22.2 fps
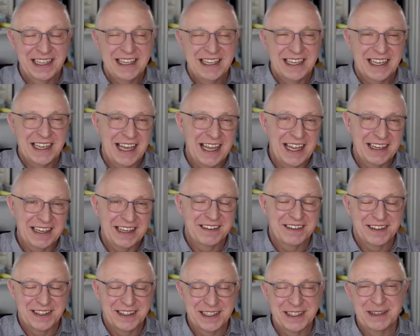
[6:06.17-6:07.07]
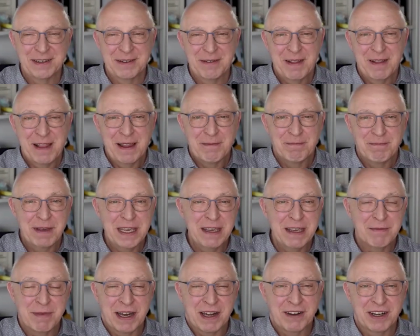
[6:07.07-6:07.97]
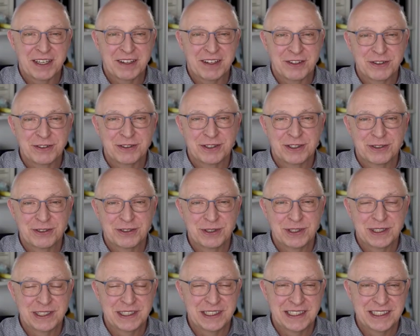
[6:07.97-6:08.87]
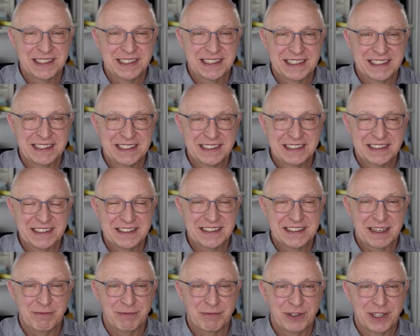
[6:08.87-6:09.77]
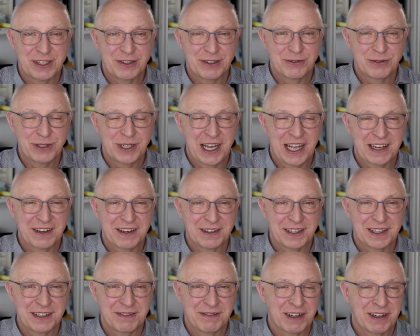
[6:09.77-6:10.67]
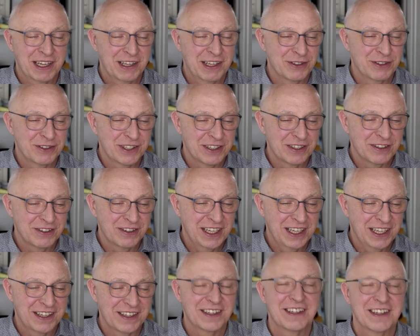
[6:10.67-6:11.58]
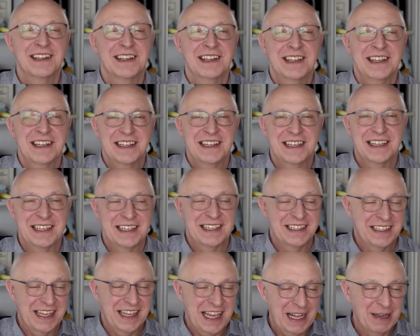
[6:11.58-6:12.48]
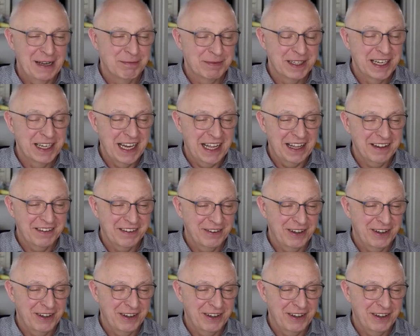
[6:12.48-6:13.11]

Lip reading: and being married to someone who had a very good career helped a lot.